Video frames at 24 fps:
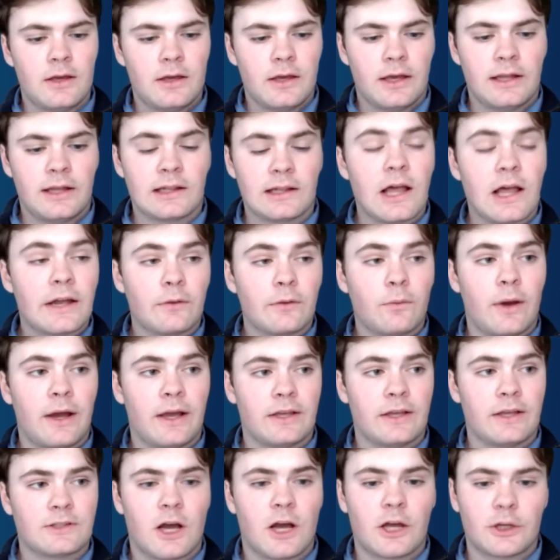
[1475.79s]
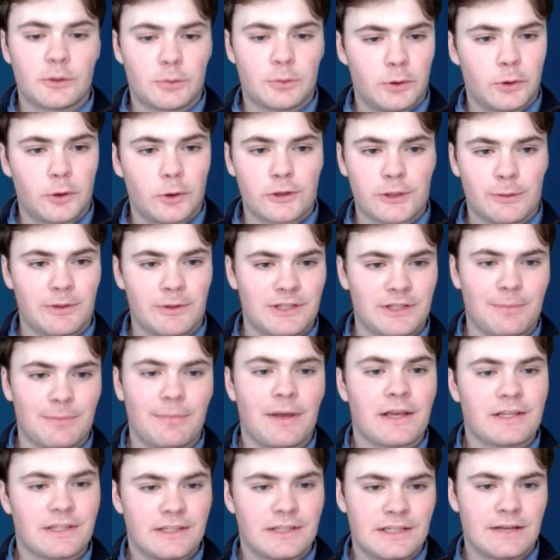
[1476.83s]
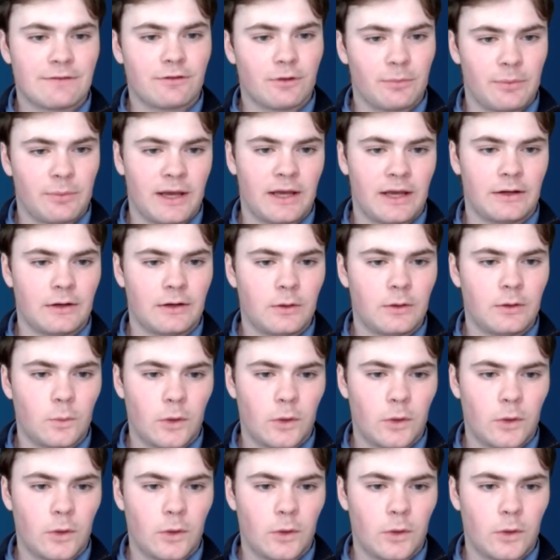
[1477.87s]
in a lot of ways, entrepreneurship is the best it's ever been,